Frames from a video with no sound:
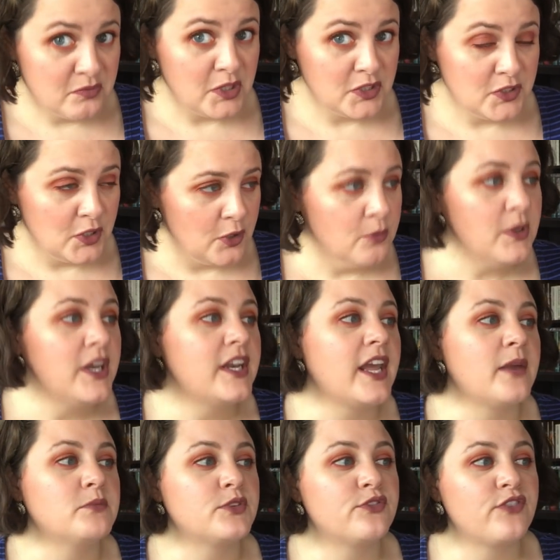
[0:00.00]
assume,
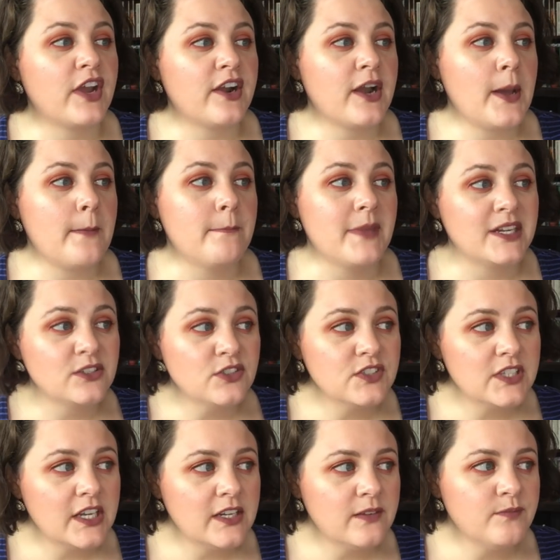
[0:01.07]
named Farah
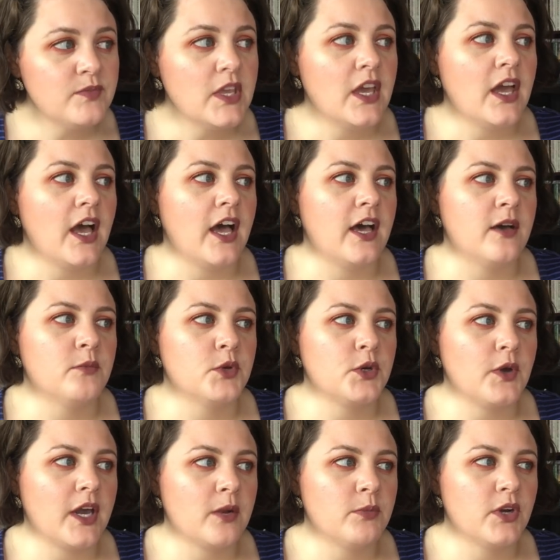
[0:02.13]
Mendlesohn, um,
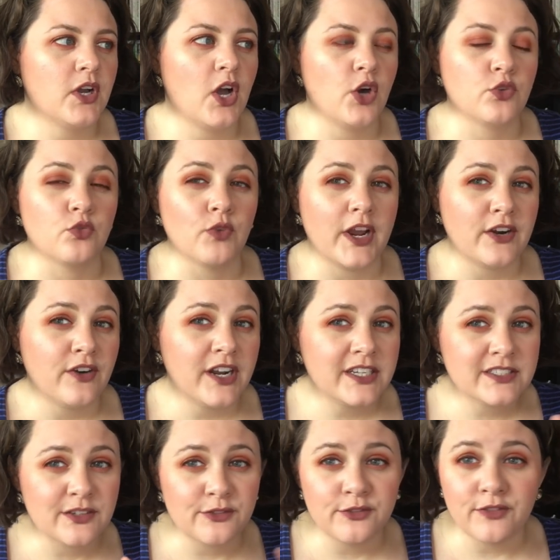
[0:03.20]
who had a book called
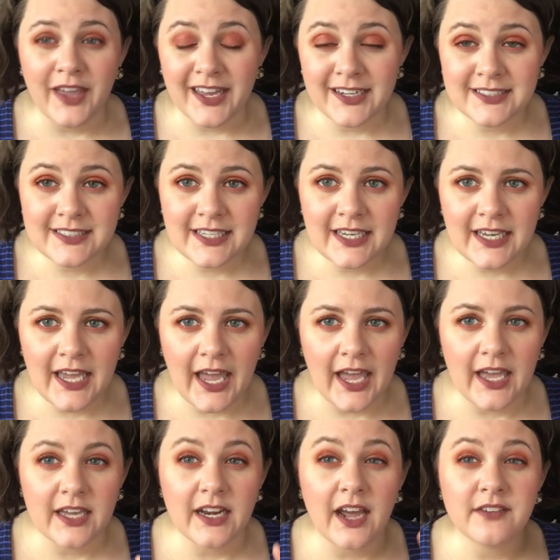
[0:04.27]
Rhetorics of Fantasy.
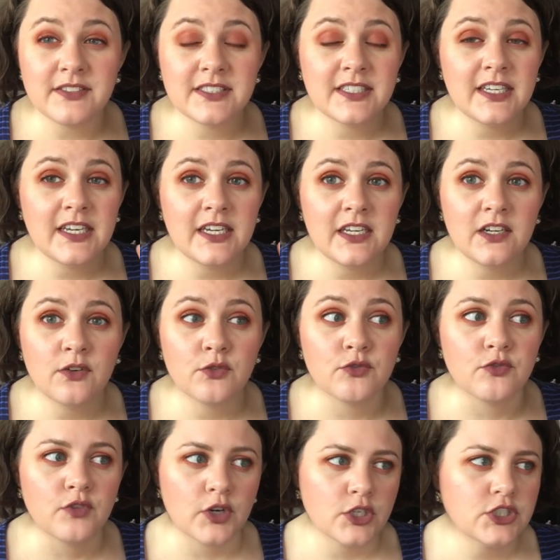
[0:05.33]
And I've seen
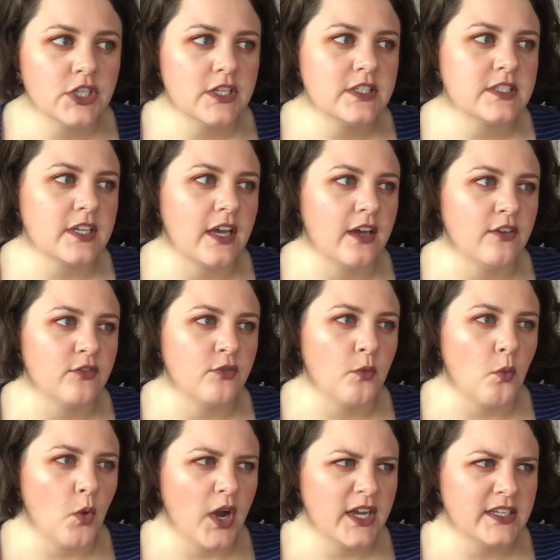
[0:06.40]
versions of
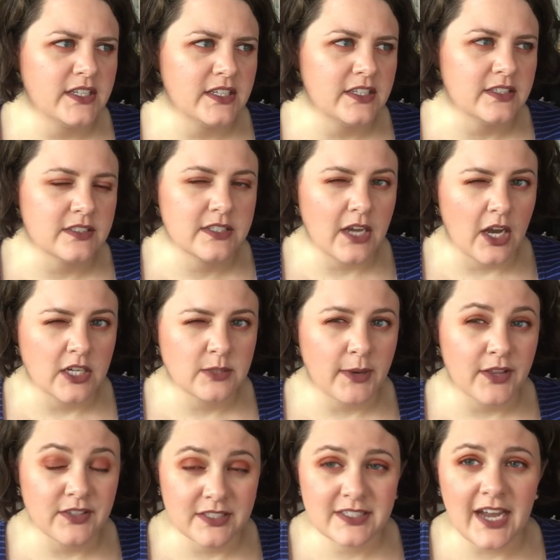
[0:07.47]
what is talked
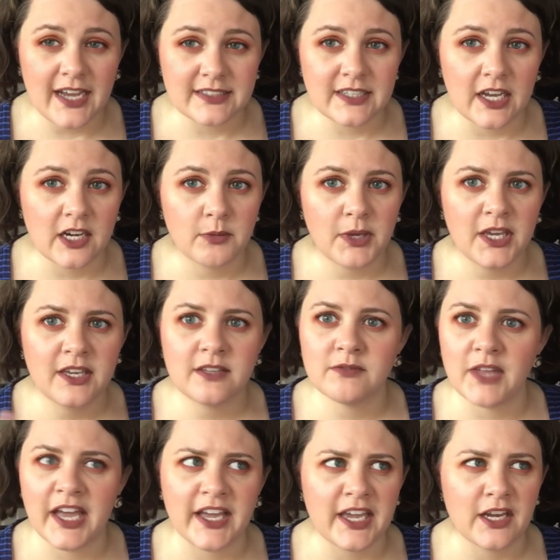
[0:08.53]
about this taxonomy,
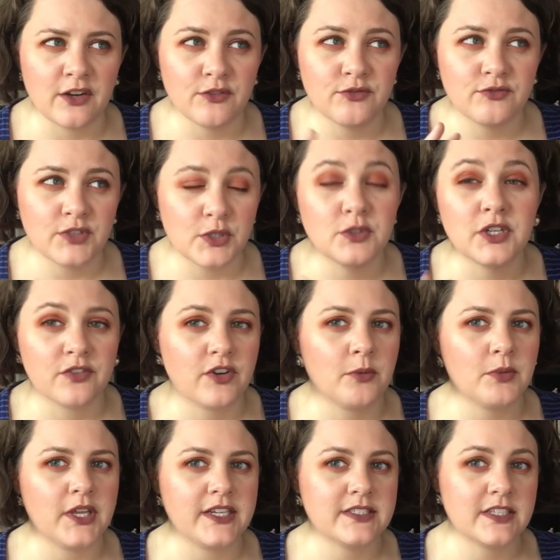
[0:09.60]
like in a few
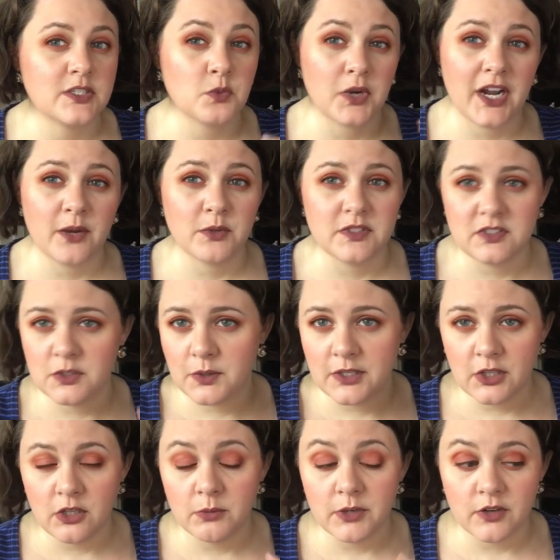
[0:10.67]
different places when I was doing
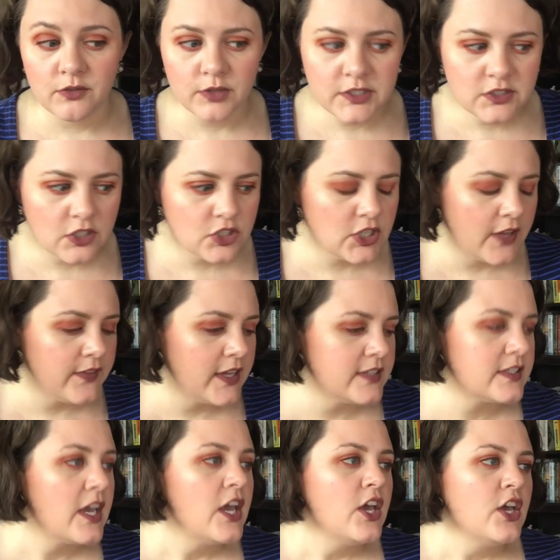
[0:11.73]
a little bit of research on
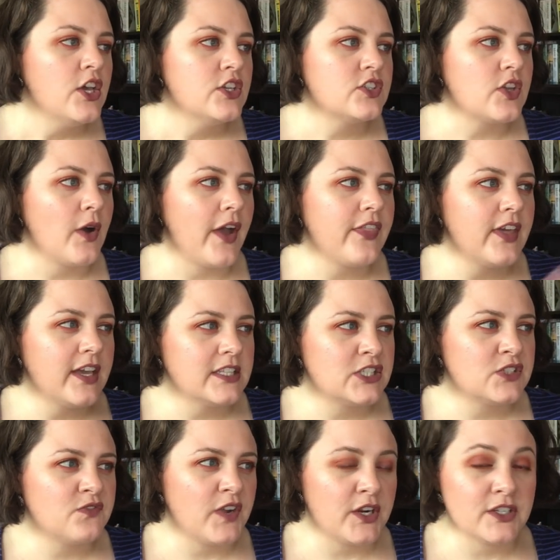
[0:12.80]
this. So I think
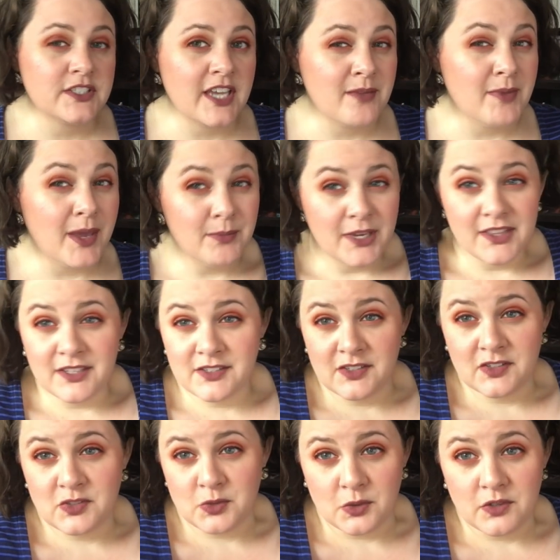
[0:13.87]
it's fair to say maybe this
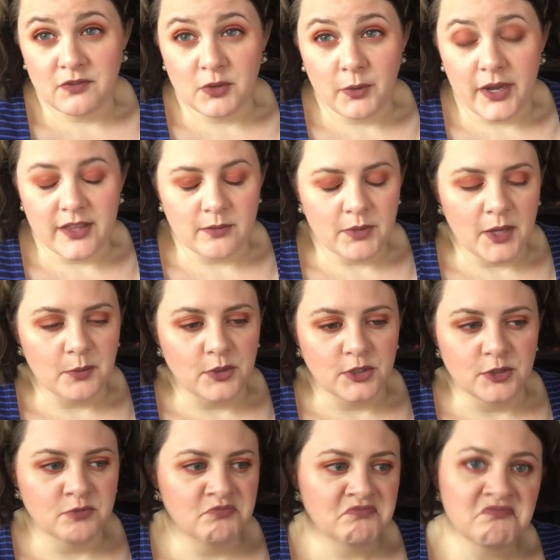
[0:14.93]
is sort of the way that
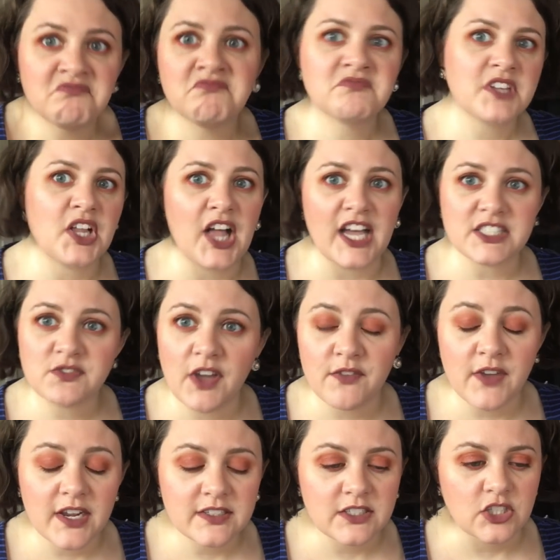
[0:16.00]
people classify
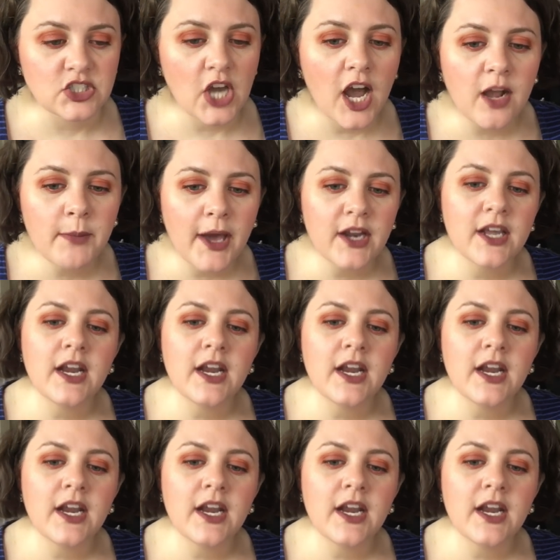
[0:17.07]
fantasy or talk about